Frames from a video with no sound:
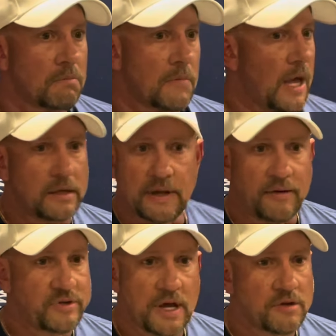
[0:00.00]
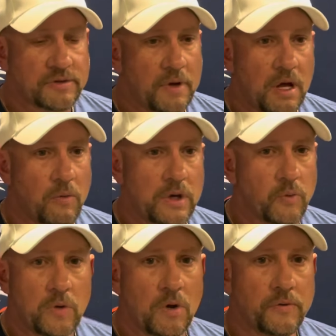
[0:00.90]
I've challenged them all week.
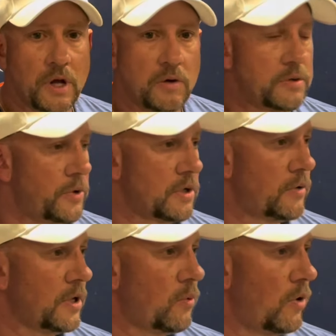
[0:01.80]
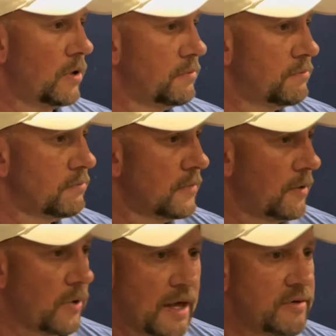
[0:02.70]
We won't know till we go get one, and
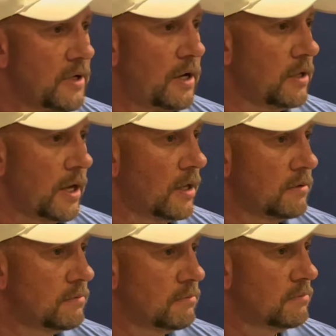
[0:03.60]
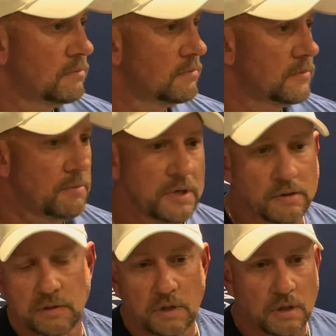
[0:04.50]
we haven't done it yet. I
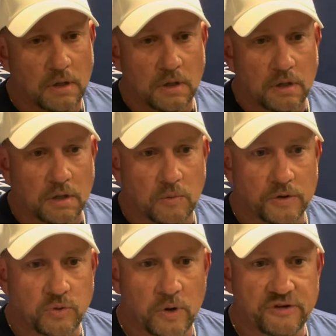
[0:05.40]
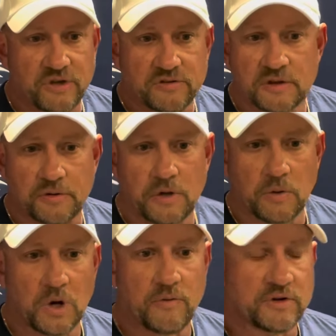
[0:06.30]
mean, we're 26-3 or
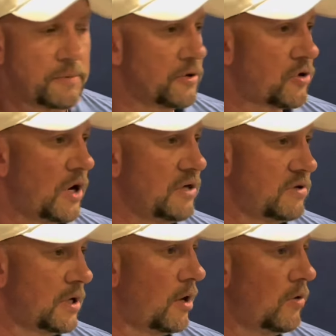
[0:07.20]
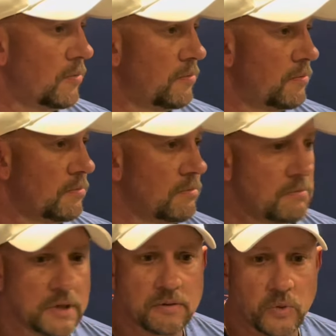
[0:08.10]
whatever, something crazy at home,
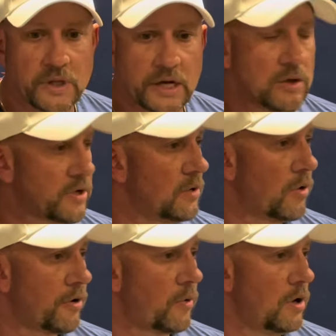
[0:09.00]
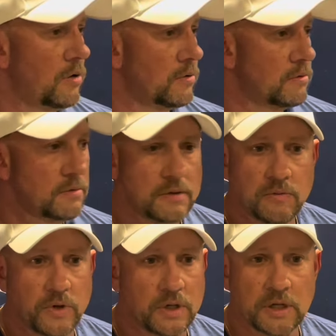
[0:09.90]
but we got to go get one on the road.
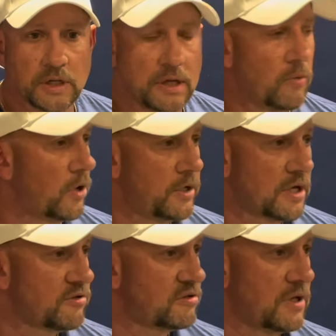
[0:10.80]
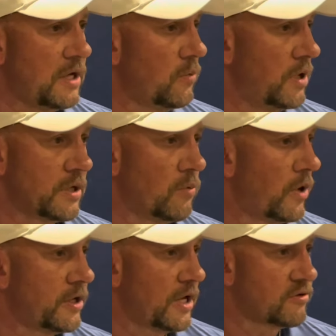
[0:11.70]
We didn't get one at Texas State. We didn't get one
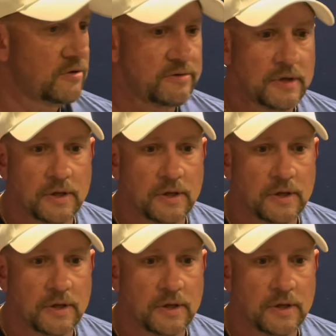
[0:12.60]
at Texas.